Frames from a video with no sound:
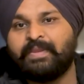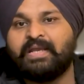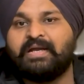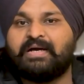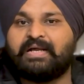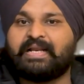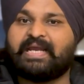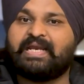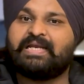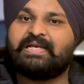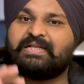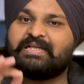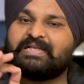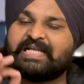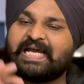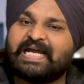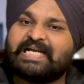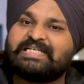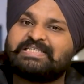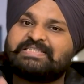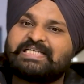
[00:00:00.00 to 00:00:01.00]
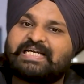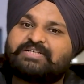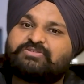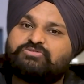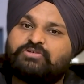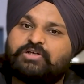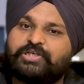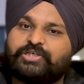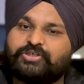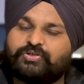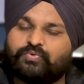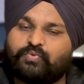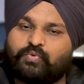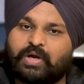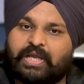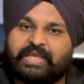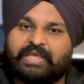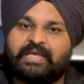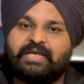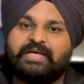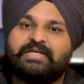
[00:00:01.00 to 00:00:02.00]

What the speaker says: right? That is actually UI.